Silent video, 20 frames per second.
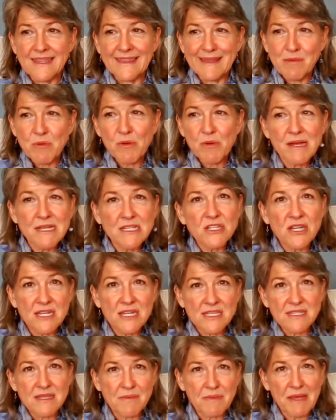liberation
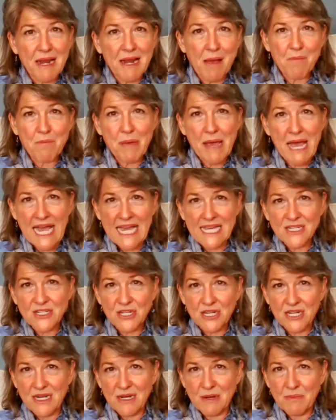is something I'm
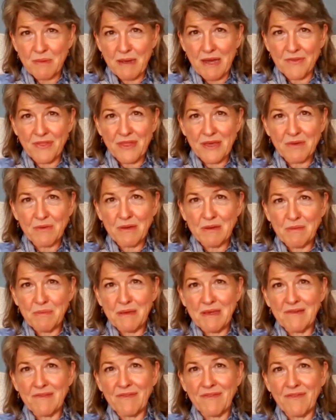passionate about, that we
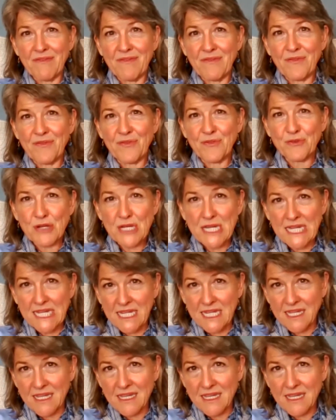be free,